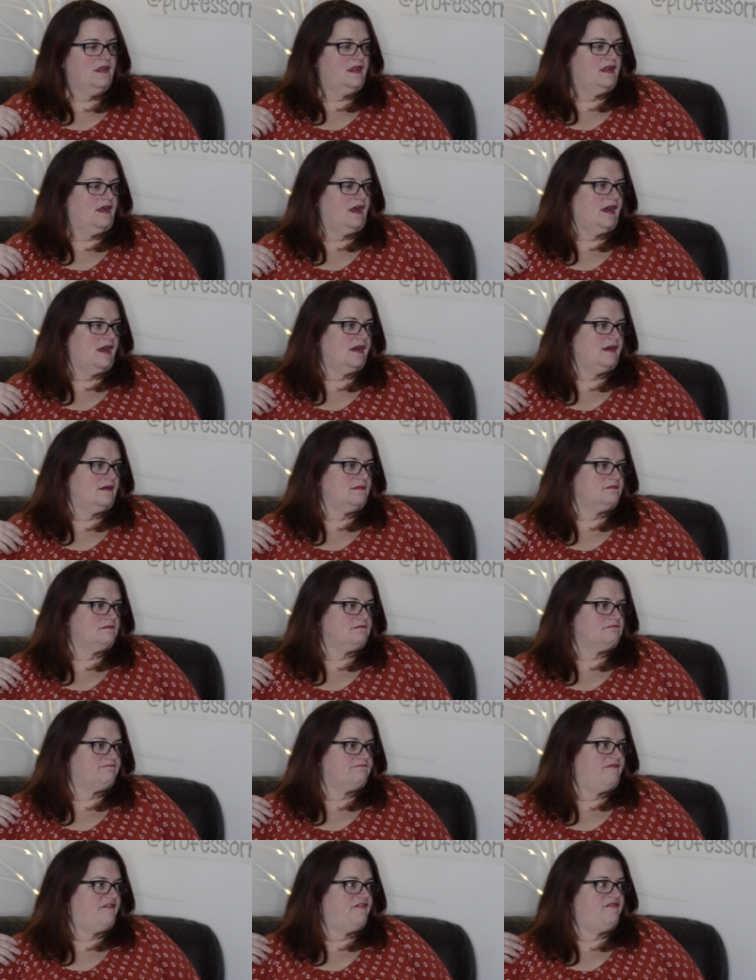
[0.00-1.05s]

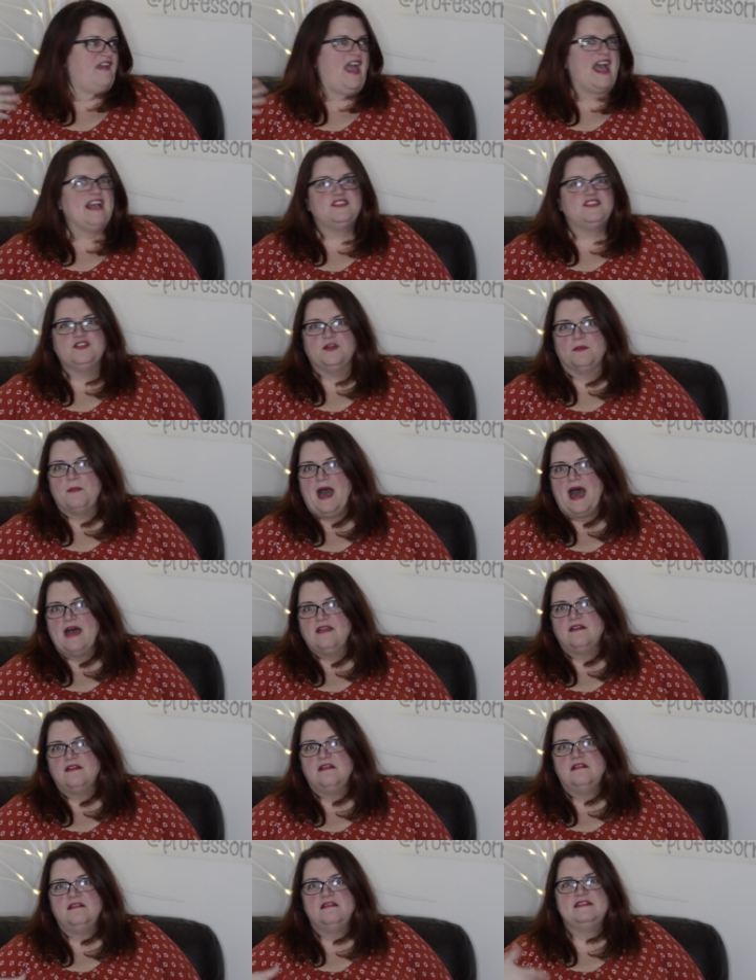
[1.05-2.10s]
faster
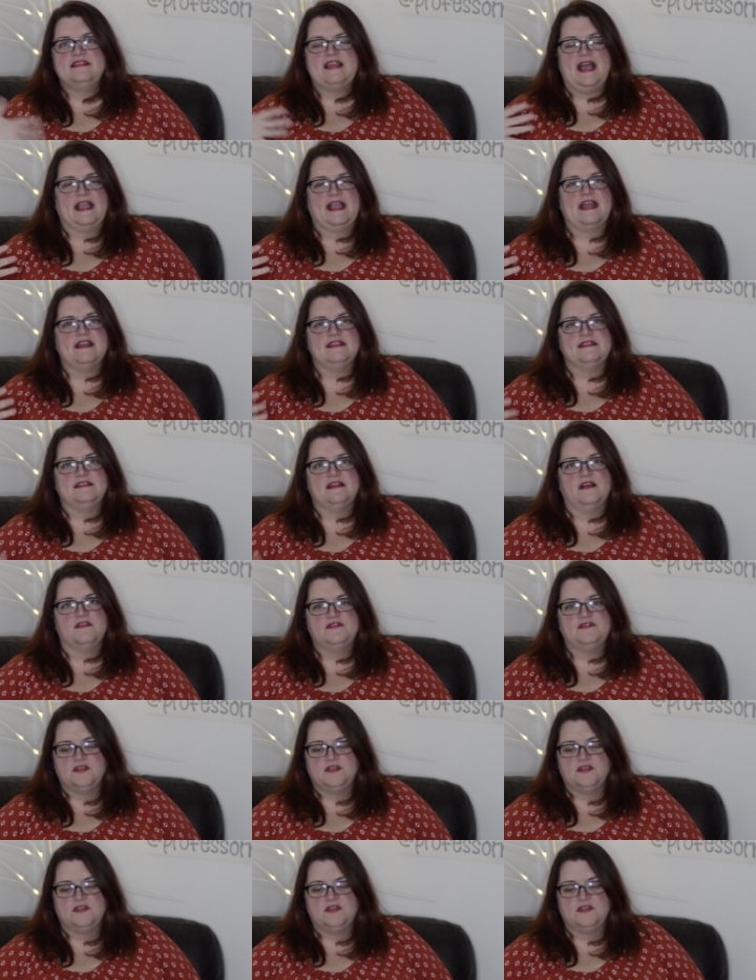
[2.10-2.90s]
models, that kind of stuff.